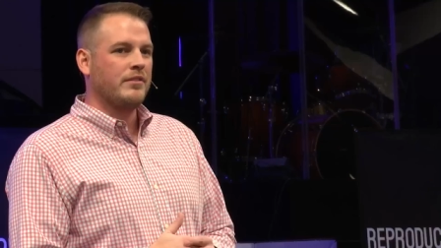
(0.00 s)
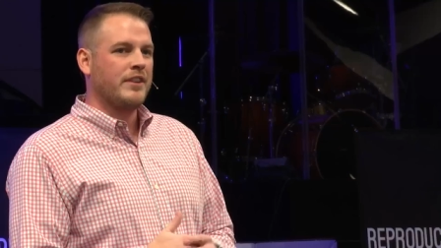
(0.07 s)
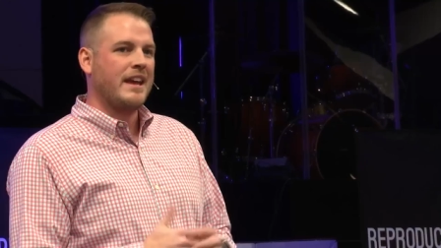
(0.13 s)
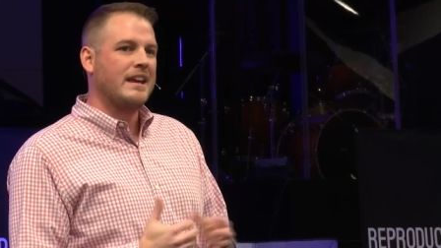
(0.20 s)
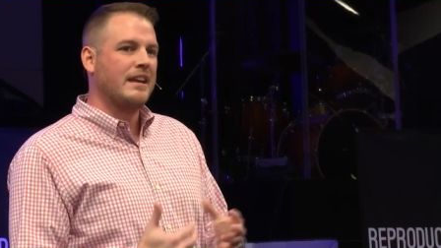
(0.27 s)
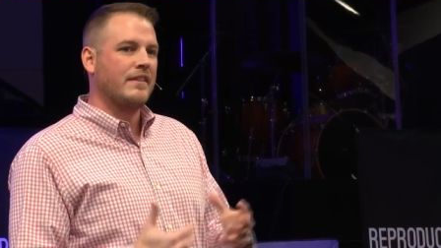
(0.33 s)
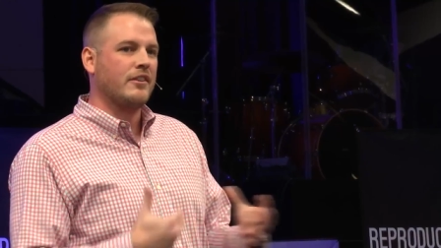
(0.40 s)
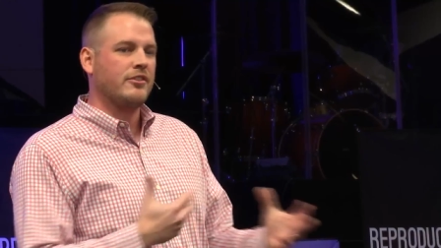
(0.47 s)
have
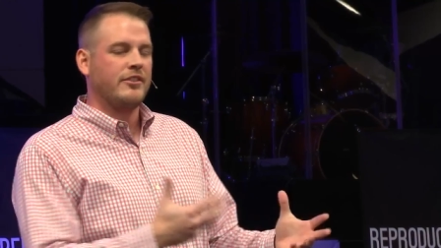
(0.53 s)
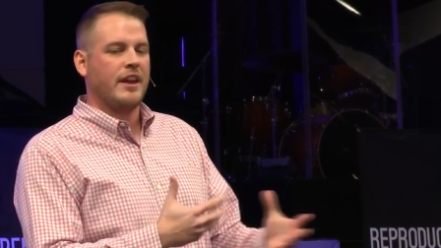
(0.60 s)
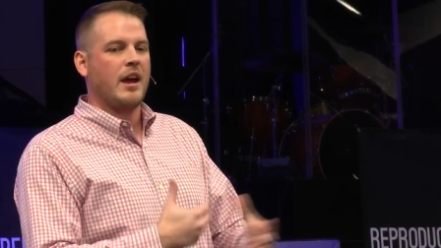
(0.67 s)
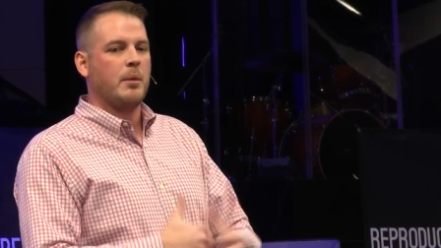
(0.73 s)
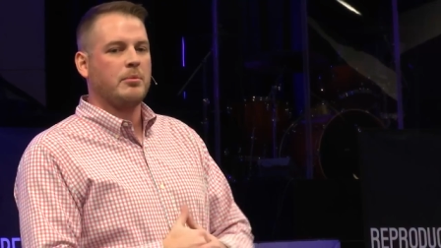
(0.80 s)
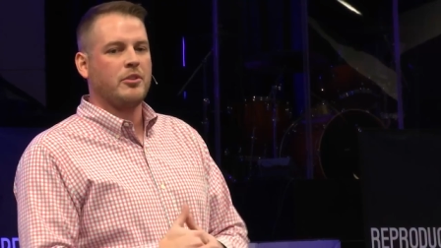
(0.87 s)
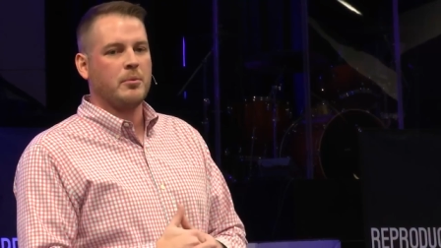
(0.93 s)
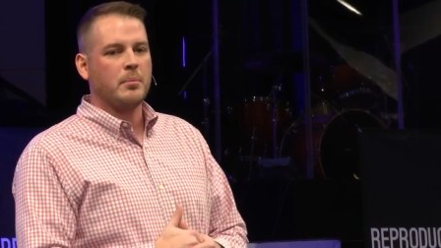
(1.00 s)
taken the
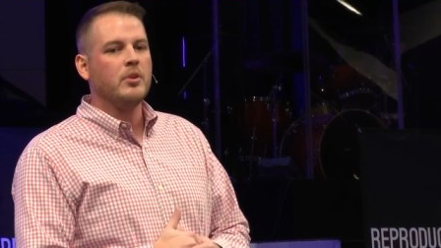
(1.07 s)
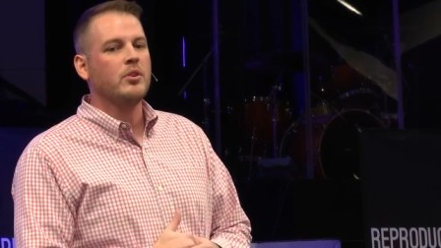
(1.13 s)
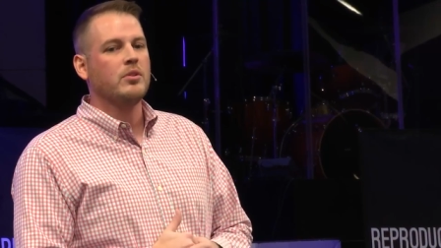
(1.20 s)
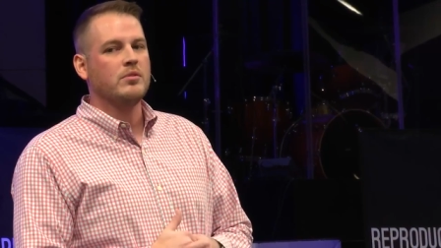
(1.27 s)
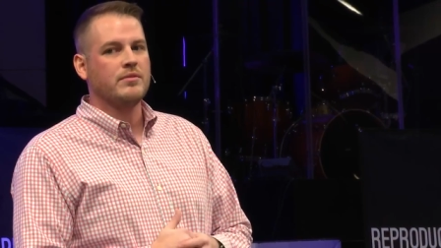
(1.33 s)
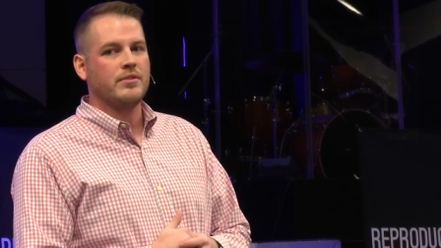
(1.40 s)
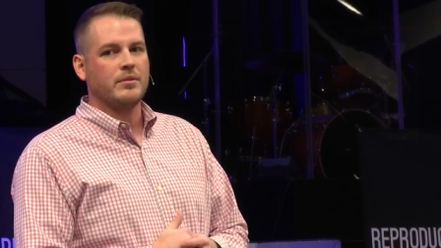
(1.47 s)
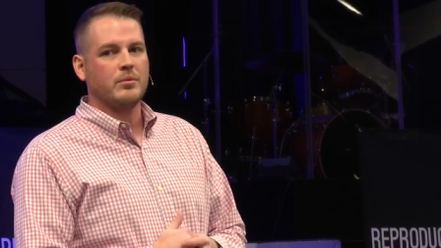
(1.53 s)
step to
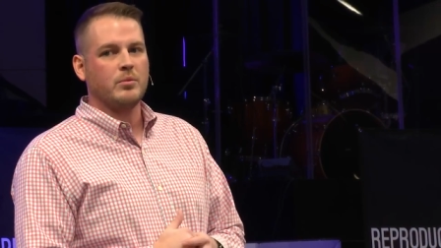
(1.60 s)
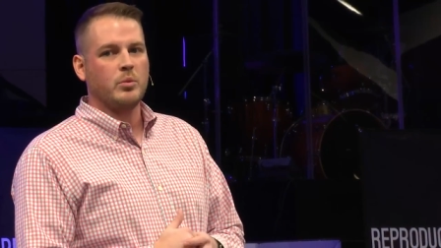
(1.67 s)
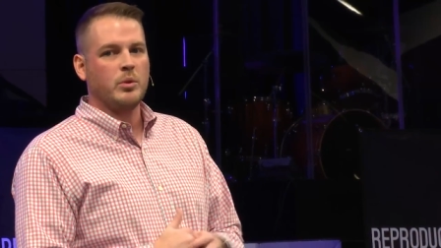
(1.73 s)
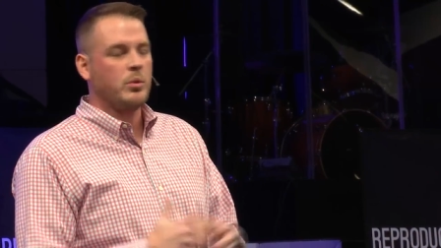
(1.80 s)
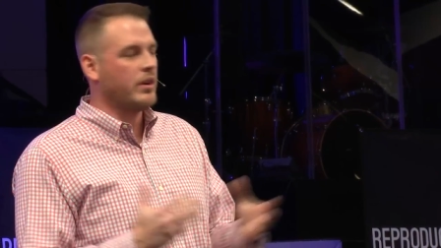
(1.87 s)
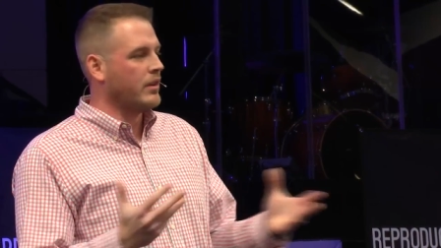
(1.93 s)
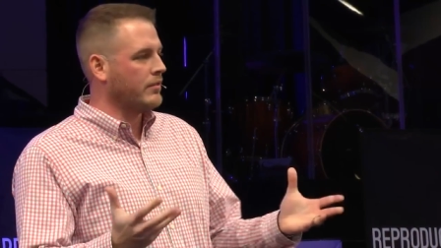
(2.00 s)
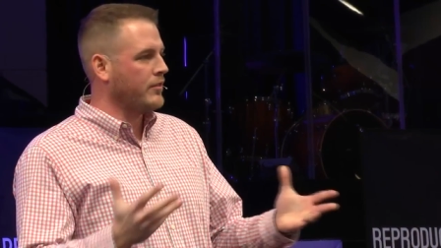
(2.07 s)
move and
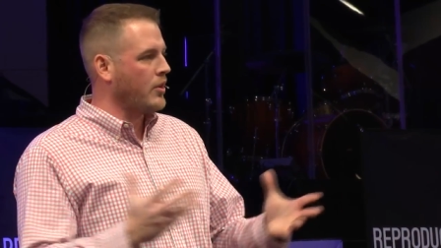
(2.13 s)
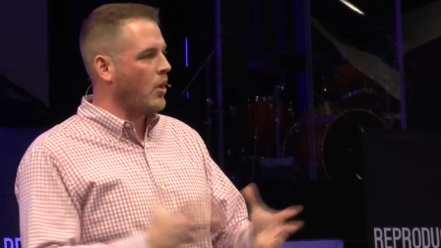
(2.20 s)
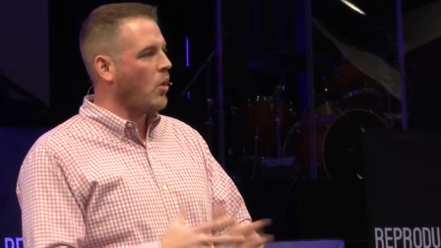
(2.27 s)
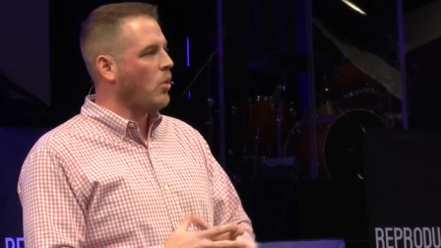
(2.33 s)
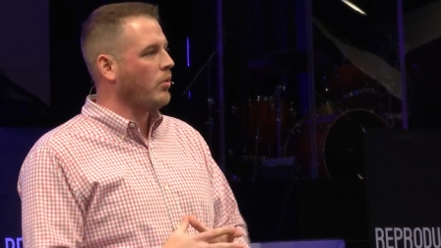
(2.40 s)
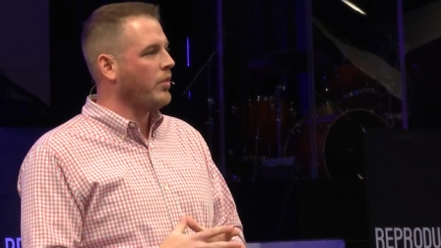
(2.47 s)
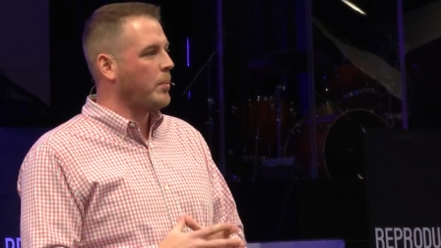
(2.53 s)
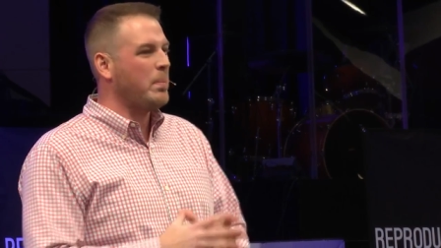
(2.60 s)
we wouldn't have
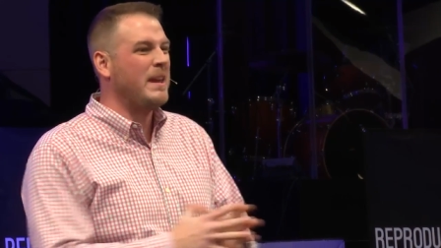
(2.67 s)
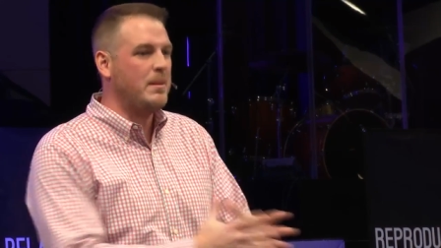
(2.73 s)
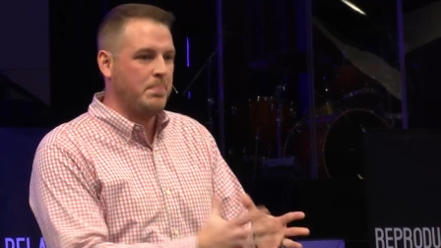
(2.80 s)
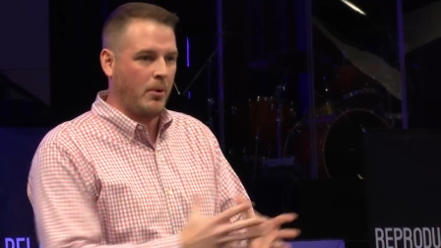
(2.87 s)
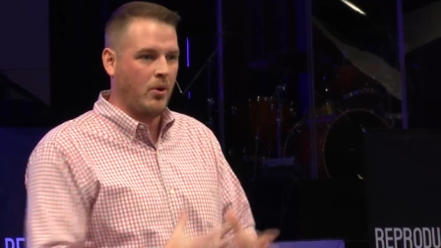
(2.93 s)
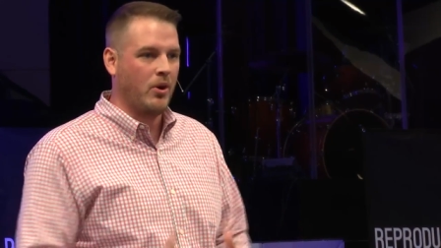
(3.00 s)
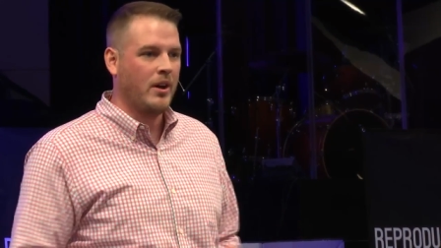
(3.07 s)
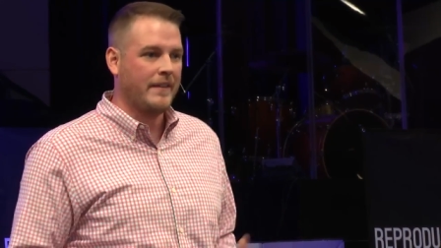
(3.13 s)
known the
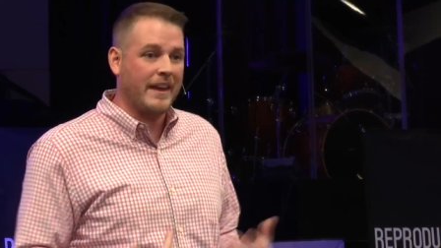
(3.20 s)
people.